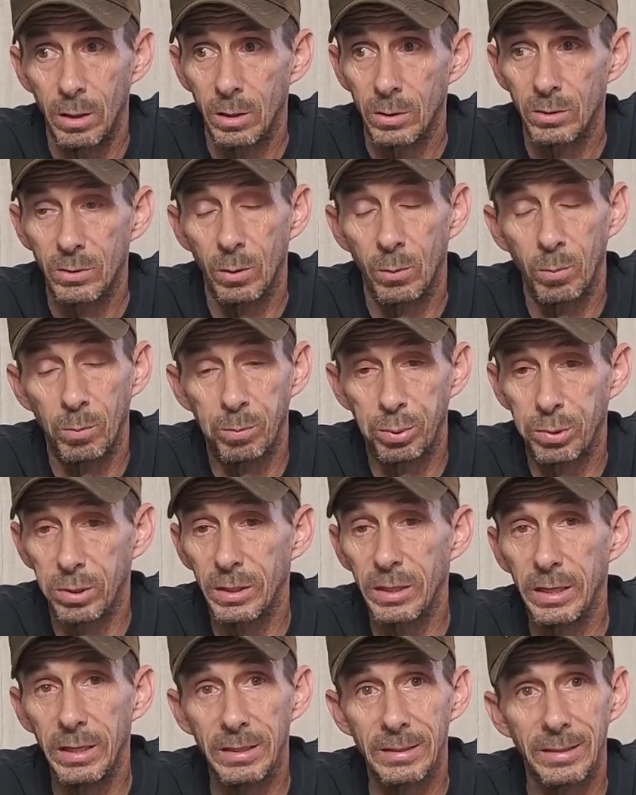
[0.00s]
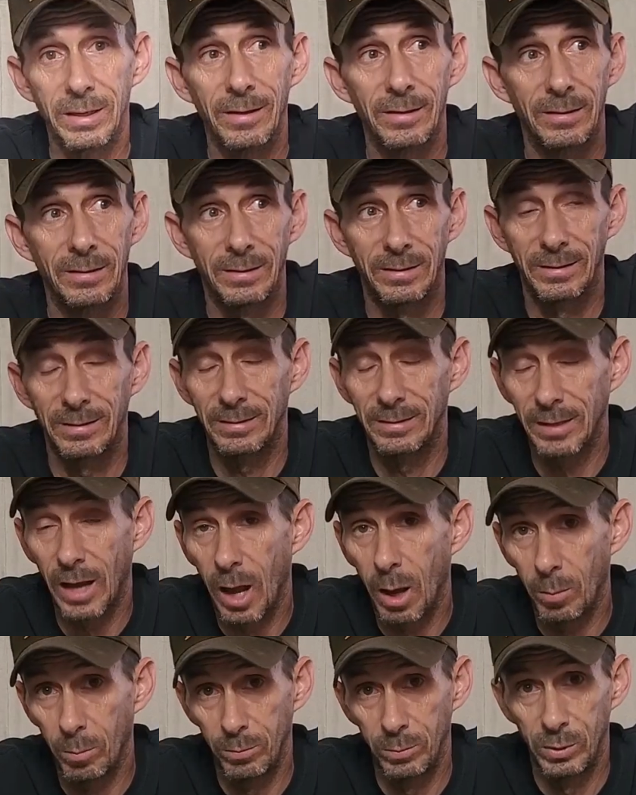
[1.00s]
So please
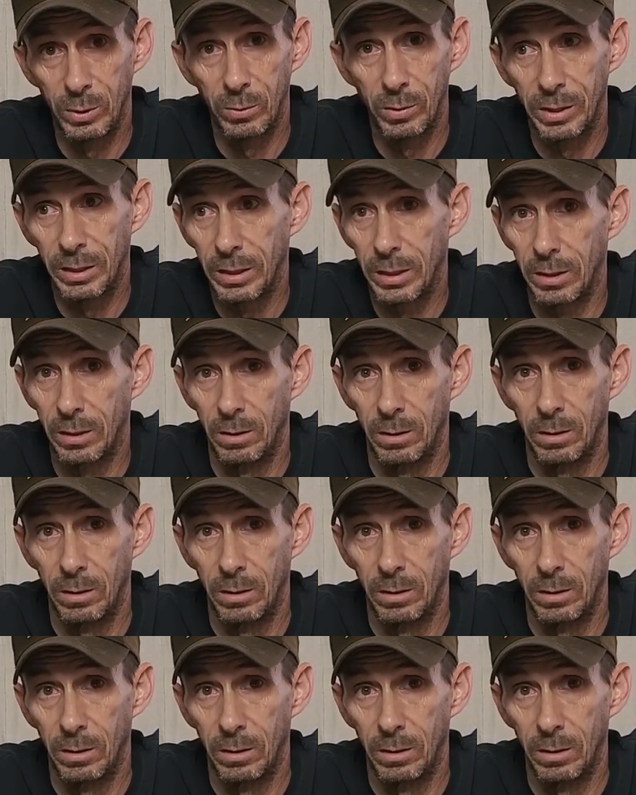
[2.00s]
stop doing it.